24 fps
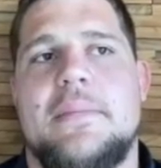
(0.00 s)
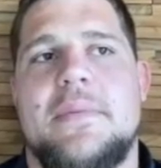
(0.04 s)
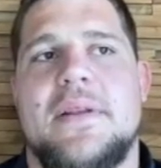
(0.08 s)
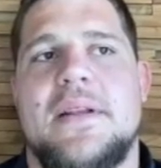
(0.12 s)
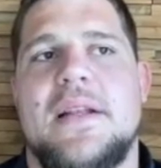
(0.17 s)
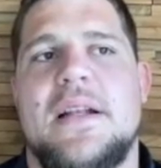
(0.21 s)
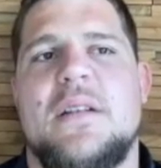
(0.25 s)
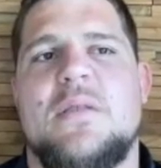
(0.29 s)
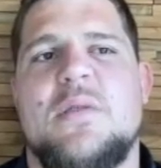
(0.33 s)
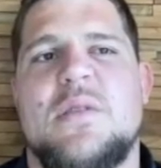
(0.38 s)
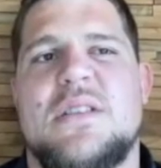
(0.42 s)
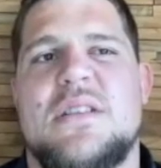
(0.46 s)
And
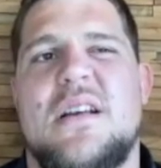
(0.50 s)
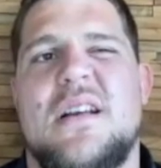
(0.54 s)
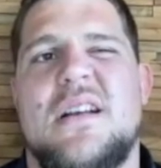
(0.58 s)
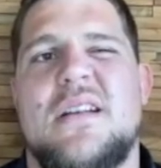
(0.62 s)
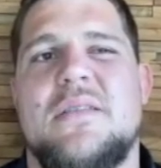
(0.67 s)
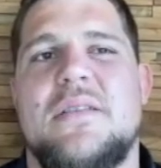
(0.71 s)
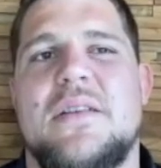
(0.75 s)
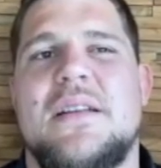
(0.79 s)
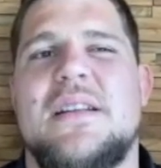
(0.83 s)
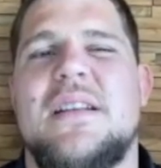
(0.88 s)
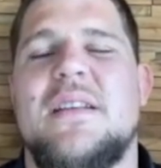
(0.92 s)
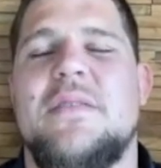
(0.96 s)
that was kind
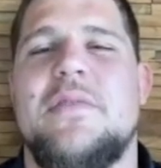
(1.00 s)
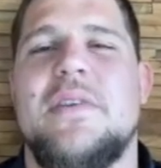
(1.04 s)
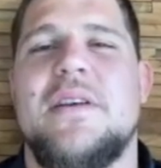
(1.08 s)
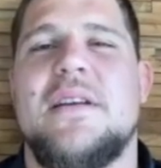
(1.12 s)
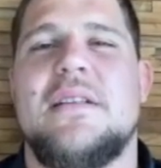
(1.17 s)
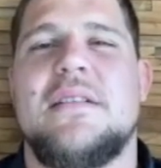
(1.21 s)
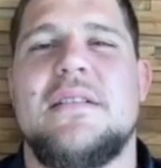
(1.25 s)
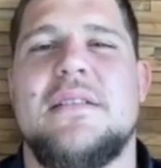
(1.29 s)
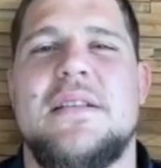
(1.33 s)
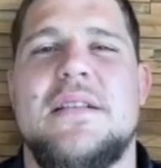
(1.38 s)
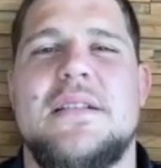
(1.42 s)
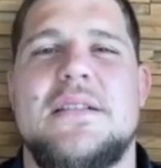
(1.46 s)
of the
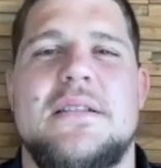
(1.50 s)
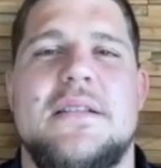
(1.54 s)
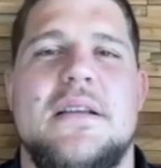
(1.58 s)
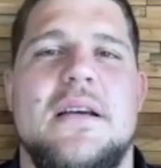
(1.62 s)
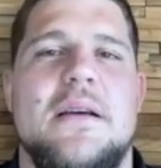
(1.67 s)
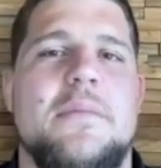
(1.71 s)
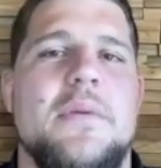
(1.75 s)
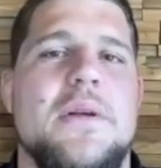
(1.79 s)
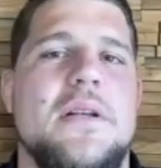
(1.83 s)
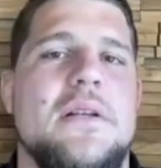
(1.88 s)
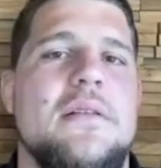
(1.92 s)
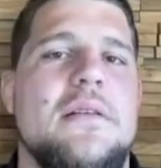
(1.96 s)
difficulties
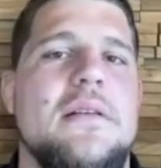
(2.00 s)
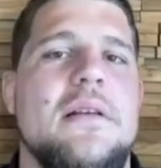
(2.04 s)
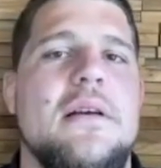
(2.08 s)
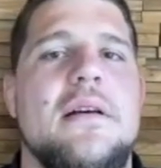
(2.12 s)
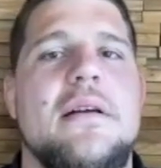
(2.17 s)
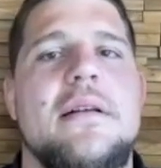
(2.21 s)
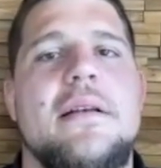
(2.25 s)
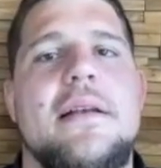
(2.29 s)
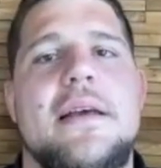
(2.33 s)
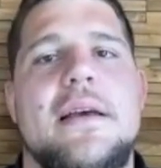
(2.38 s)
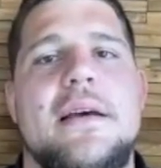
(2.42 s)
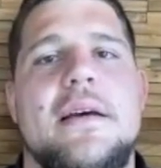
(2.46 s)
a bit
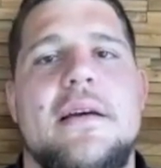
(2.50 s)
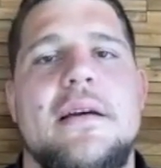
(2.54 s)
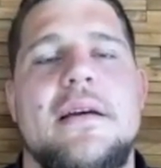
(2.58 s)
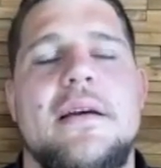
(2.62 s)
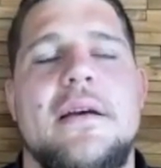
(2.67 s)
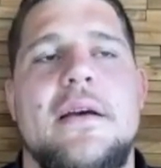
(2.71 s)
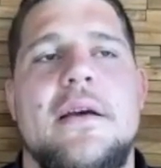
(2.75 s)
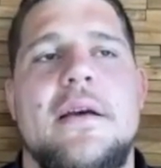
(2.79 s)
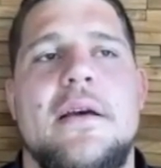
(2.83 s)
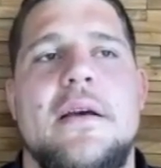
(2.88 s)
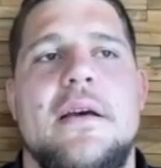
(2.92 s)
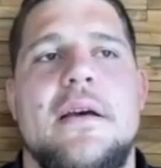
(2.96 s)
earlier
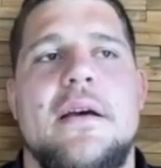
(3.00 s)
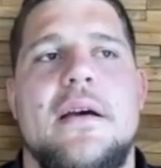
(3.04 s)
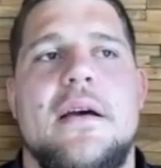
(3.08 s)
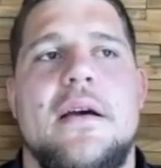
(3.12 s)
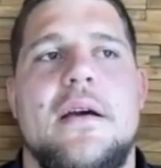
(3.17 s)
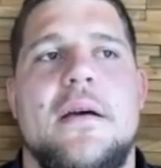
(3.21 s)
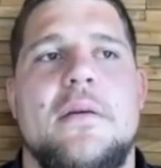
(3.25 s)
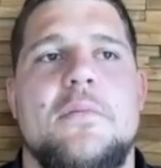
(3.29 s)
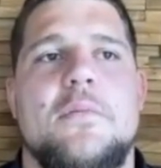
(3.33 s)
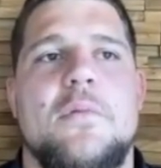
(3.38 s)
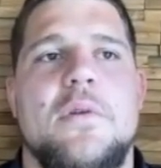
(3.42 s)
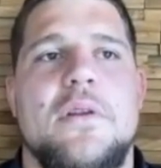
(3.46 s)

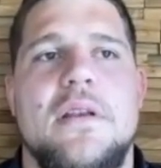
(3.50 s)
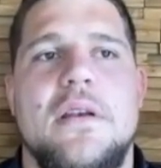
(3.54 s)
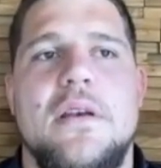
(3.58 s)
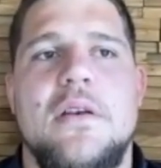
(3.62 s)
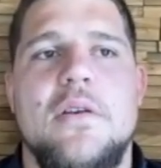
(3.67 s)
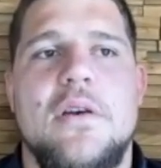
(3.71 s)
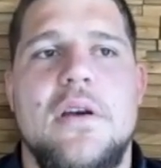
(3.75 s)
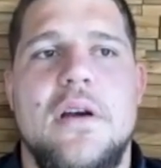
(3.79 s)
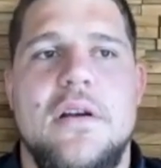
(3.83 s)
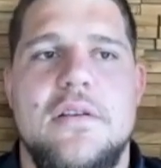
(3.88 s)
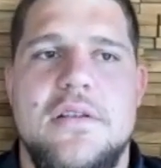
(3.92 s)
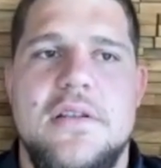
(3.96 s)
with the
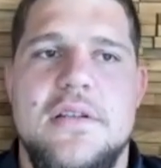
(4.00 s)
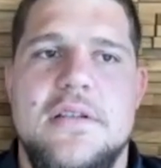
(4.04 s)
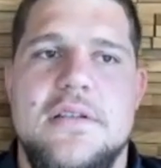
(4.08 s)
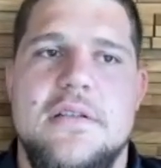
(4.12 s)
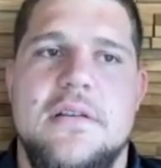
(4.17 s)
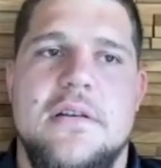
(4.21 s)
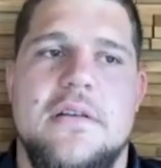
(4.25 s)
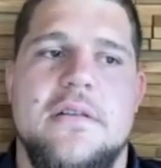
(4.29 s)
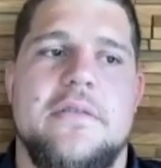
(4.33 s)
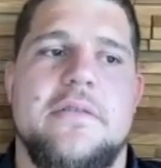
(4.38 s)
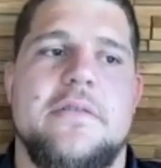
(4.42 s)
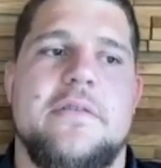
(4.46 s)
new coaching
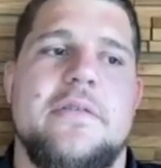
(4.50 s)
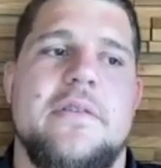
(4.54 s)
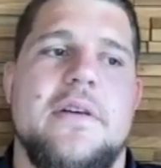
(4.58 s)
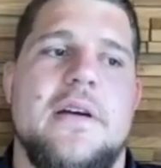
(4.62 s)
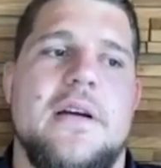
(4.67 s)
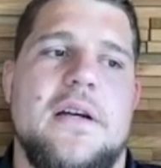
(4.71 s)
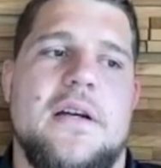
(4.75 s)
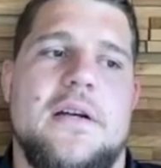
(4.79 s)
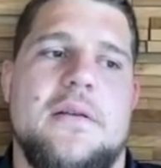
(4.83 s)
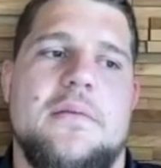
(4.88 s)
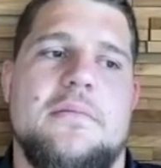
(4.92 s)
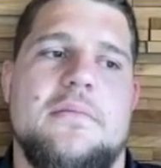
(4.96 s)
staff
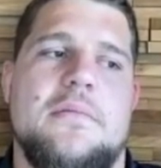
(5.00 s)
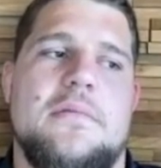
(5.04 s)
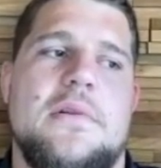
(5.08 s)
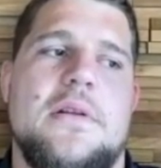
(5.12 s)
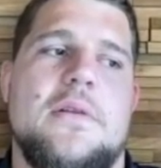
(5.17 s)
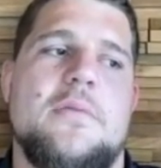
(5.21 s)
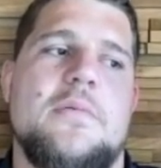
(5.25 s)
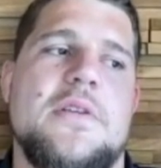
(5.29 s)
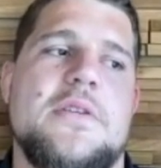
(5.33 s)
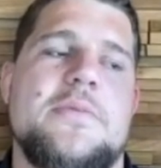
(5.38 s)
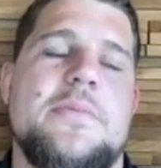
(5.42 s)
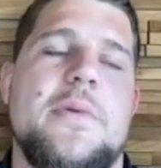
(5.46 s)

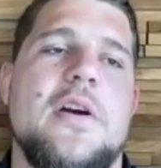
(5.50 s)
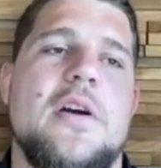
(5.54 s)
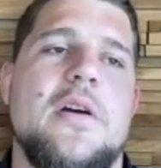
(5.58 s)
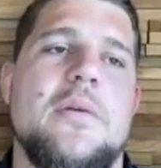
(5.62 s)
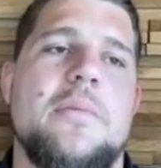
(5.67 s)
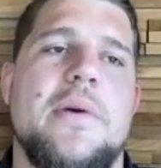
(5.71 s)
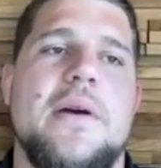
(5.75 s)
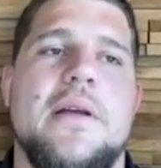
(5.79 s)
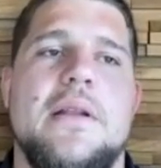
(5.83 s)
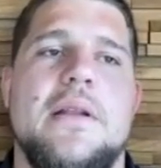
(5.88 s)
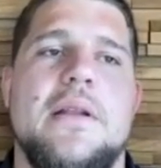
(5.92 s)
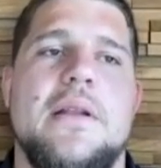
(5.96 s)
that we spoke
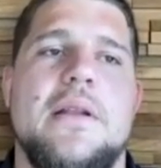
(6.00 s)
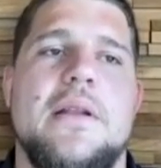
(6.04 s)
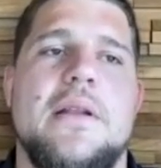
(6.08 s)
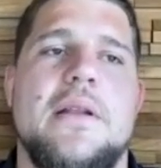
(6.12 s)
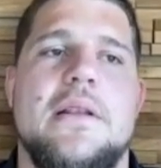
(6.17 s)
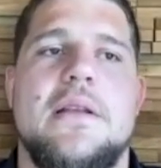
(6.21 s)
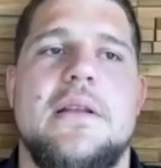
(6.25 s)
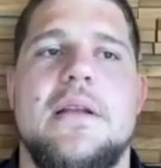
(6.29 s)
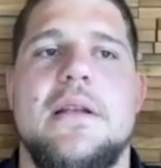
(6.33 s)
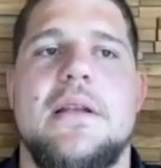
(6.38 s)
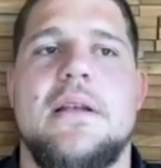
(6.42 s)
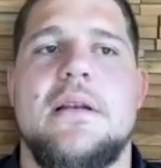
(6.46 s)
about,
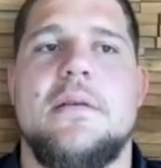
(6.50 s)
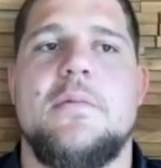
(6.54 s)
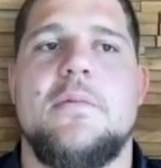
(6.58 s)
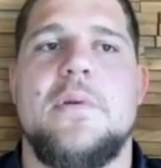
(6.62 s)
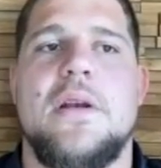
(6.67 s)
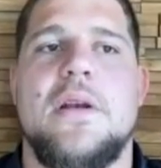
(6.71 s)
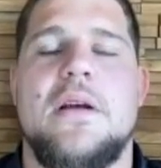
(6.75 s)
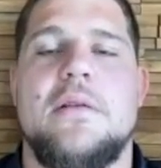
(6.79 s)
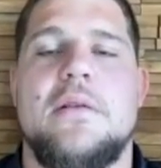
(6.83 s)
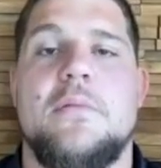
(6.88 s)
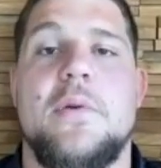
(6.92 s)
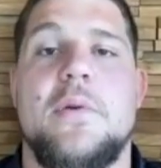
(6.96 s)
and
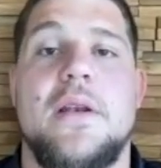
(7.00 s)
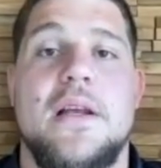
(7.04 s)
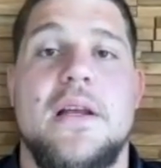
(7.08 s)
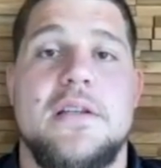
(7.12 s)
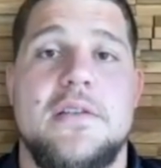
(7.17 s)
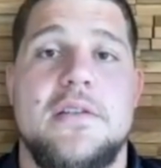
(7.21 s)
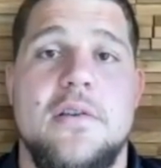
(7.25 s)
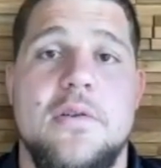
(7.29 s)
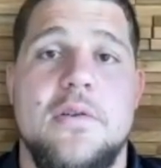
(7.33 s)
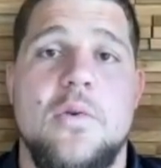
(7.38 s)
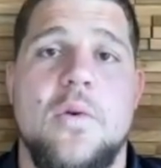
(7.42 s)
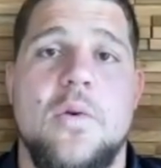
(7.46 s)
when they
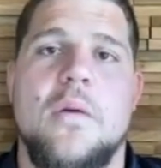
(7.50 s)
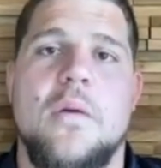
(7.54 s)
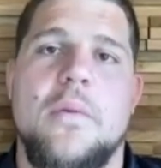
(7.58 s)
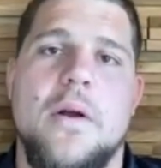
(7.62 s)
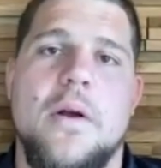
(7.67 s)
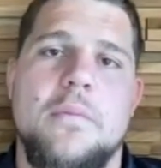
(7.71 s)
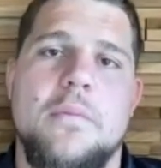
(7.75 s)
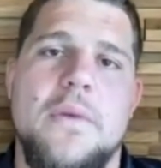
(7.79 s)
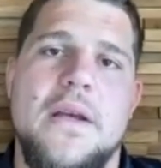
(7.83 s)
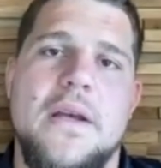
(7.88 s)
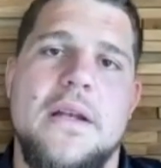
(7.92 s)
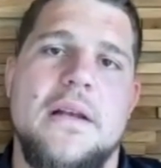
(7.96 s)
start talking about
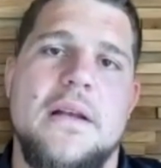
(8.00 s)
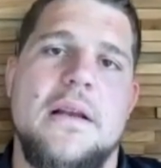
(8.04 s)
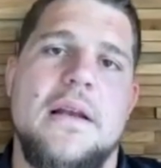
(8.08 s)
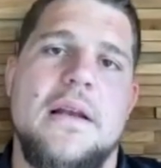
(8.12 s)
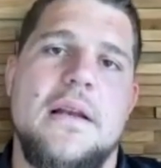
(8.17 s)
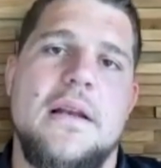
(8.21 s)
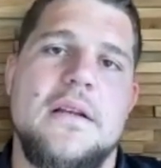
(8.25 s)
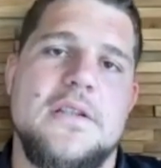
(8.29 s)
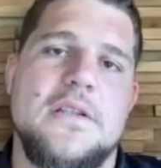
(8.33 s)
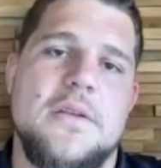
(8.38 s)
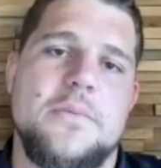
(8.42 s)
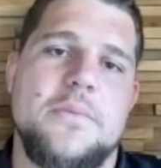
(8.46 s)
me in a
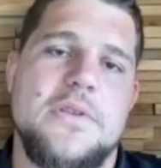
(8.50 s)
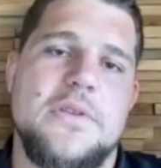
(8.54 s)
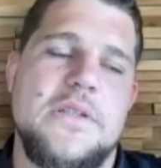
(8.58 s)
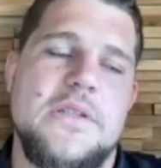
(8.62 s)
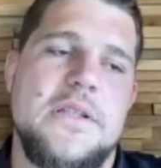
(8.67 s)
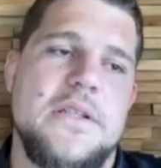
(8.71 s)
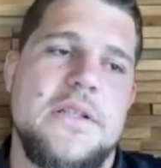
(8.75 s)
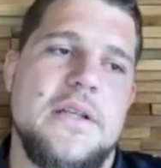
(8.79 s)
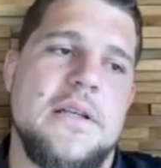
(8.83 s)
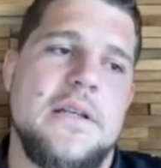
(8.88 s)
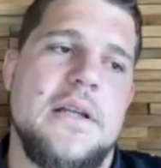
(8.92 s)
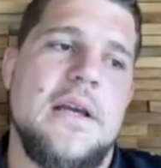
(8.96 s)
leadership
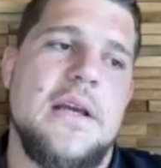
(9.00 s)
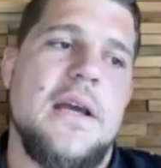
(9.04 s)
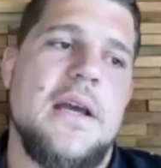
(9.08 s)
position,